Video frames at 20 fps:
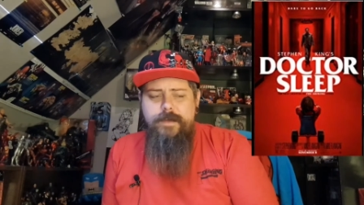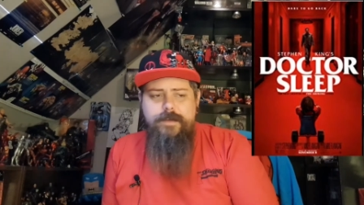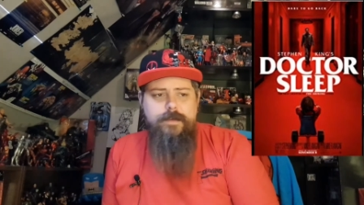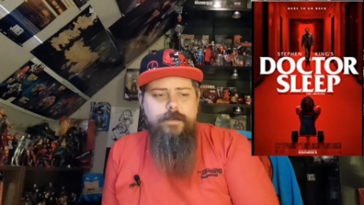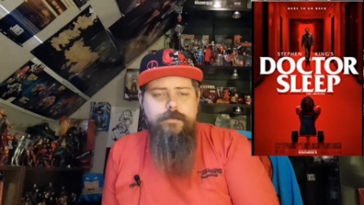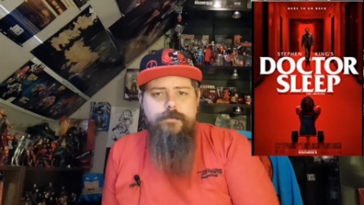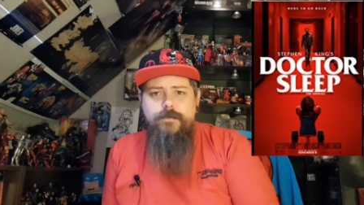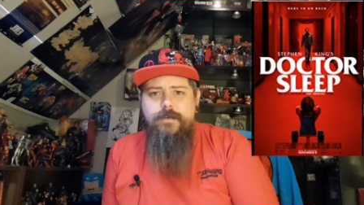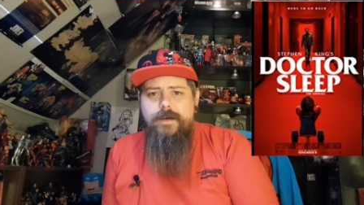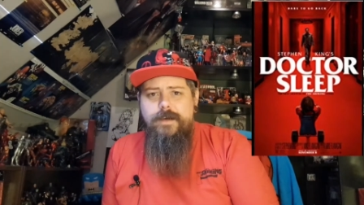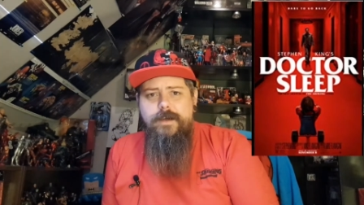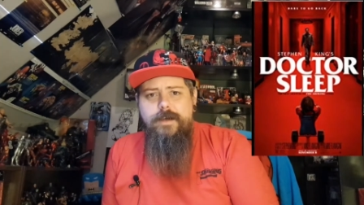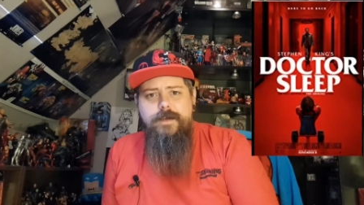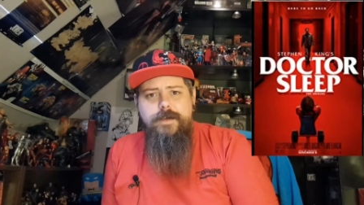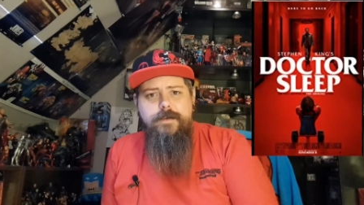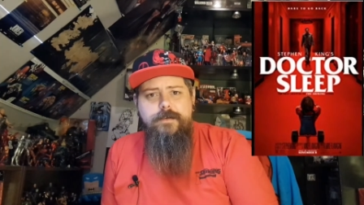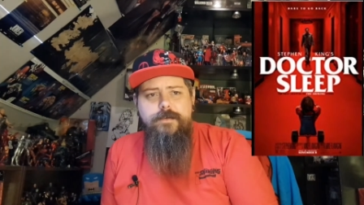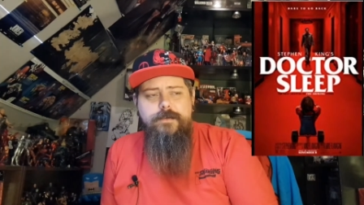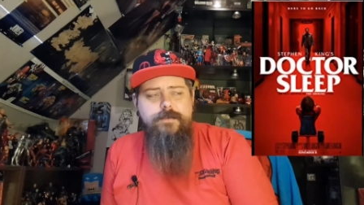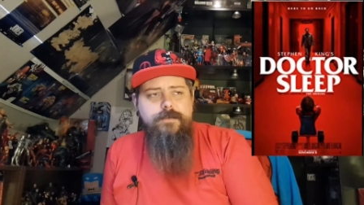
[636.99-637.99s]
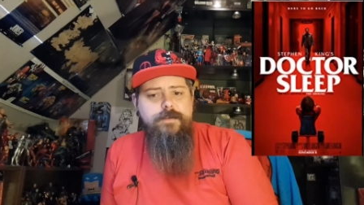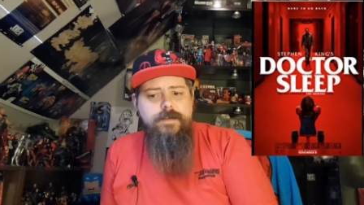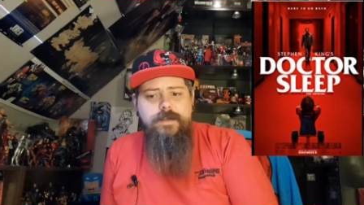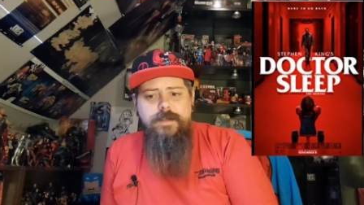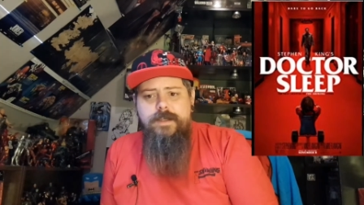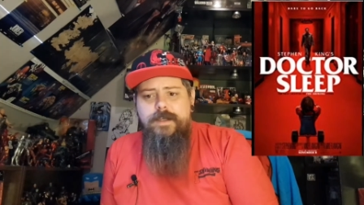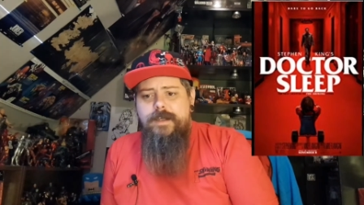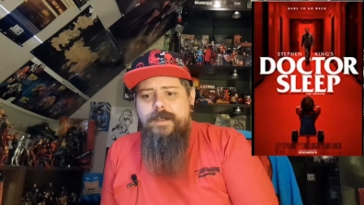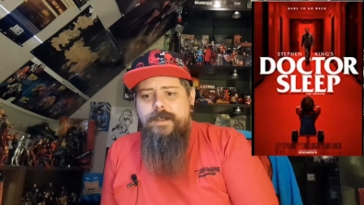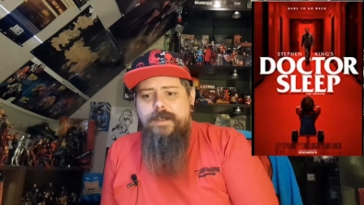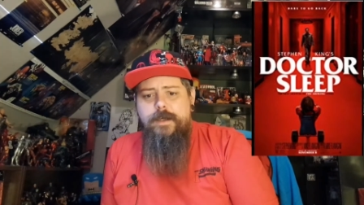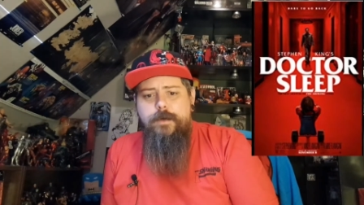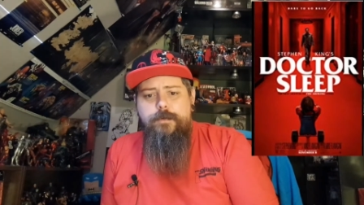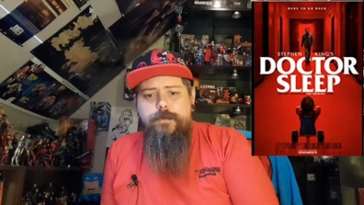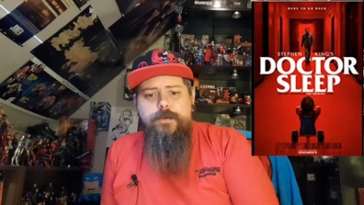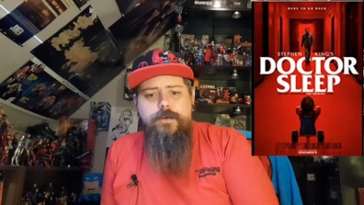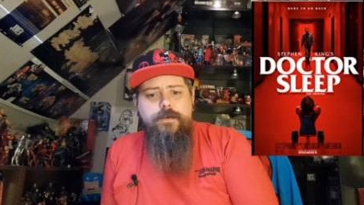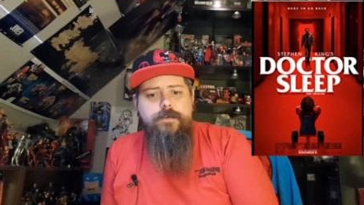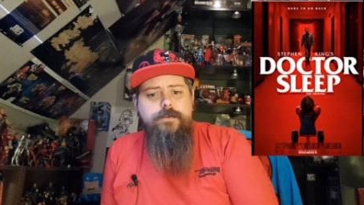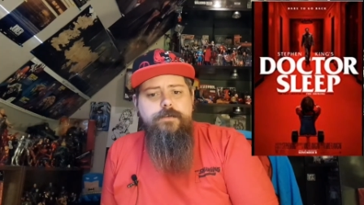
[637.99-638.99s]
It doesn't rely on
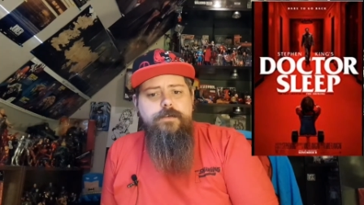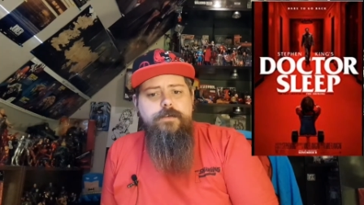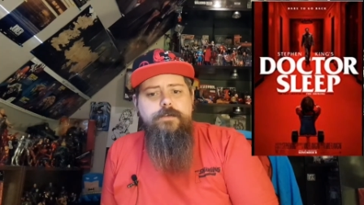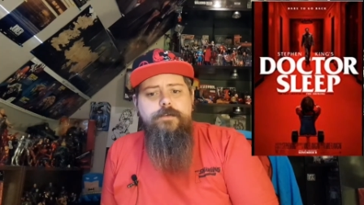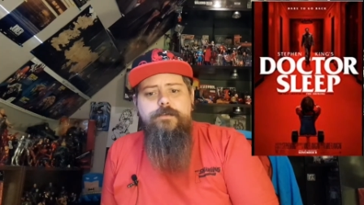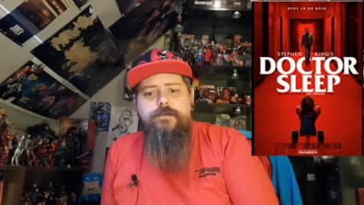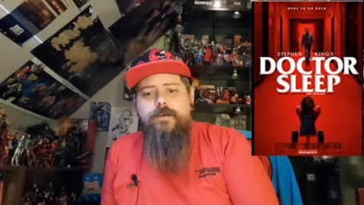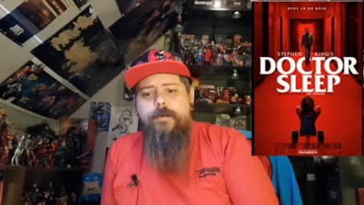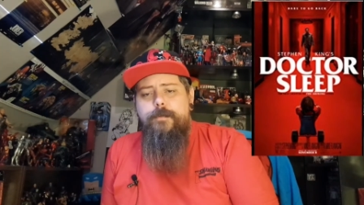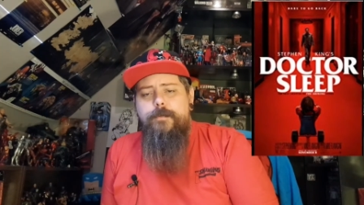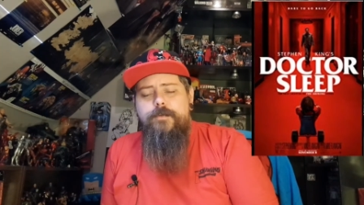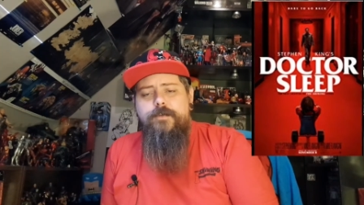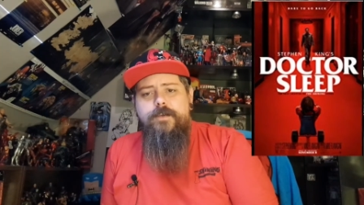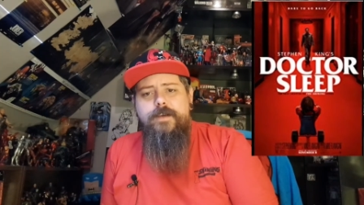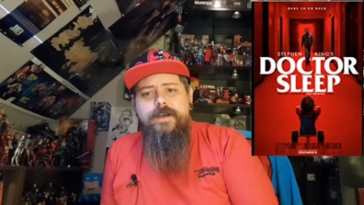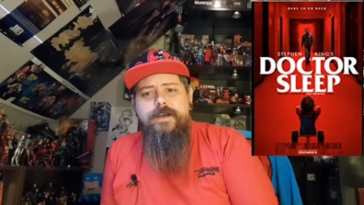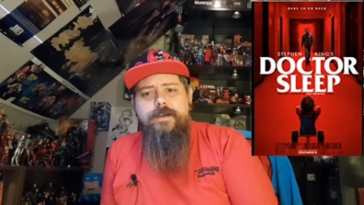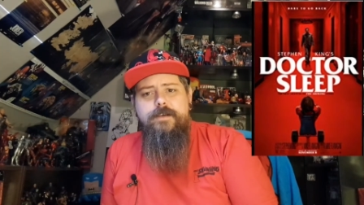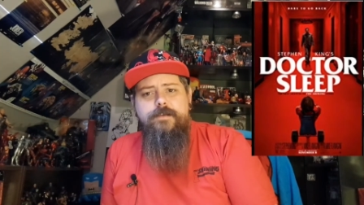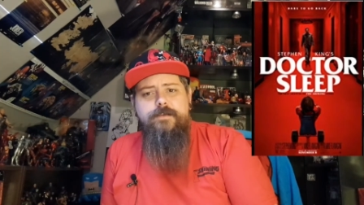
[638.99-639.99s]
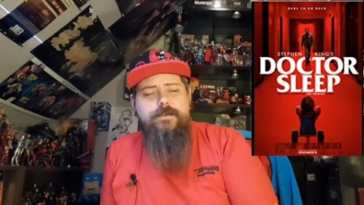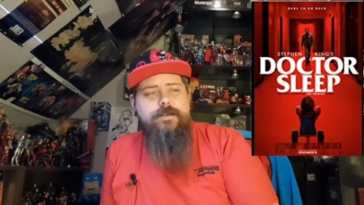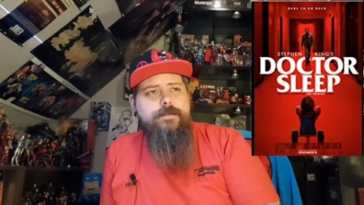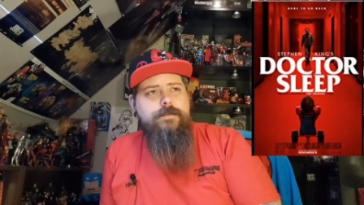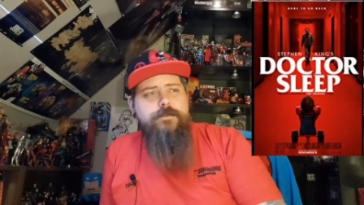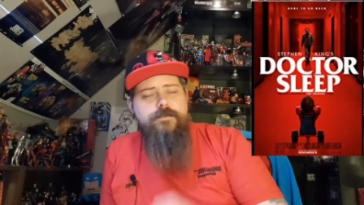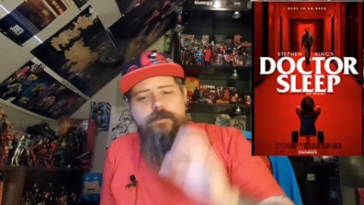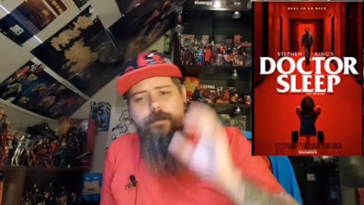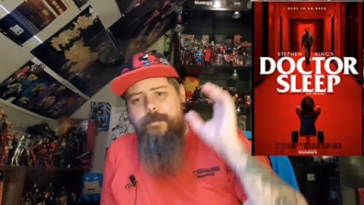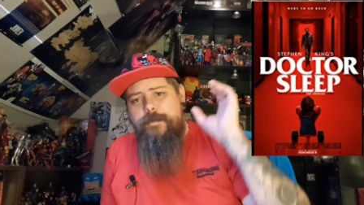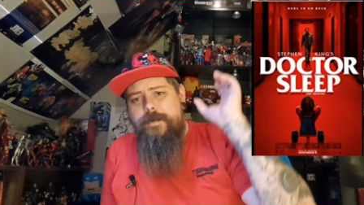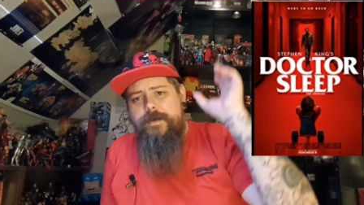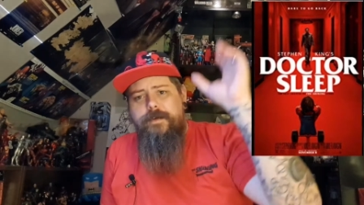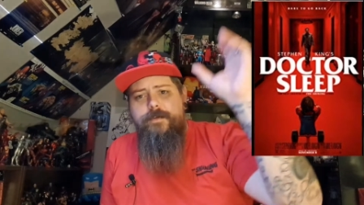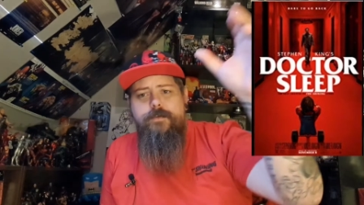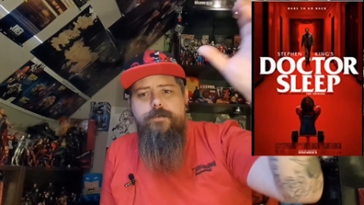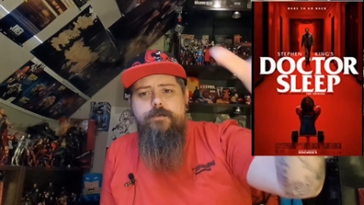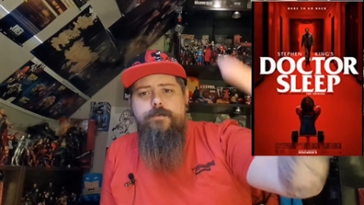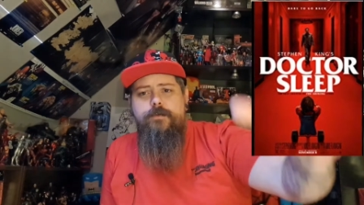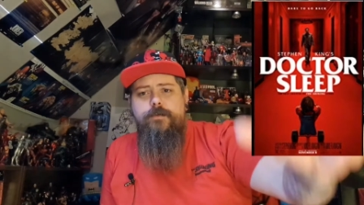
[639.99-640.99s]
loud noises, jump scares, stuff jumping
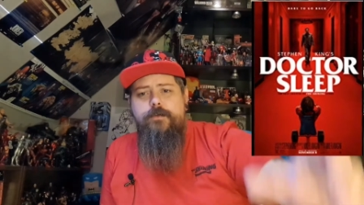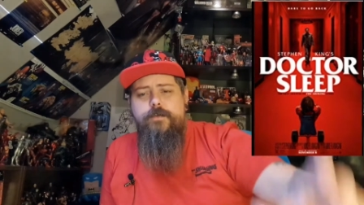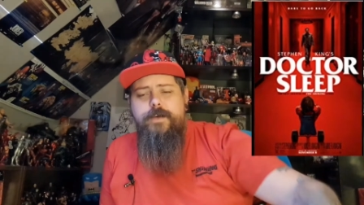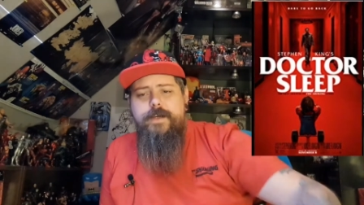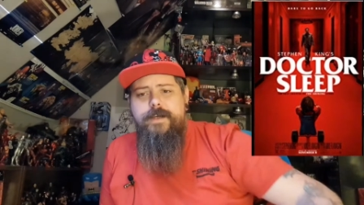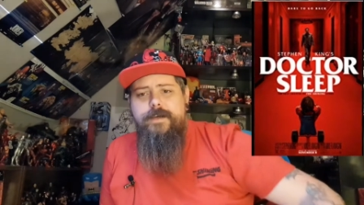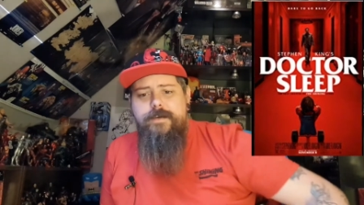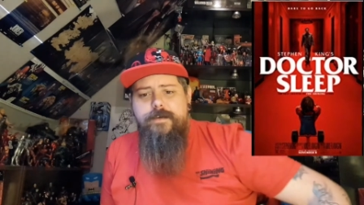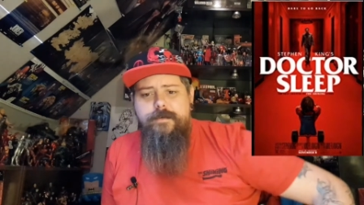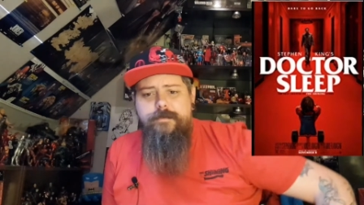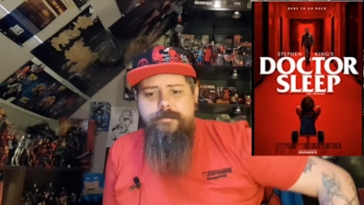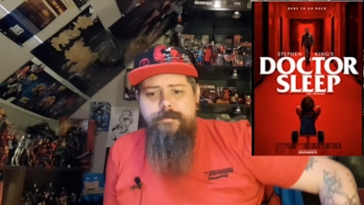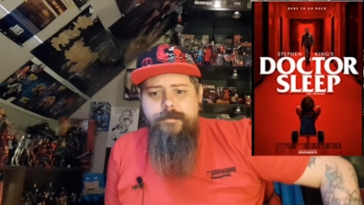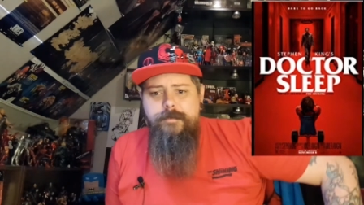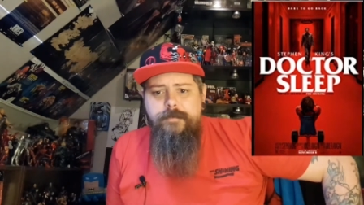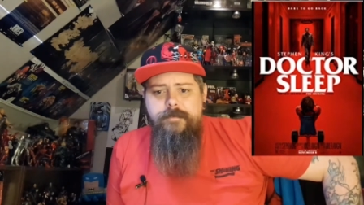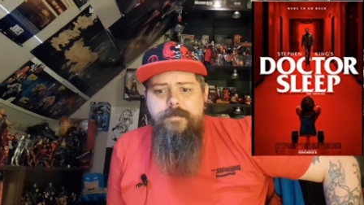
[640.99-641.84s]
at the screen and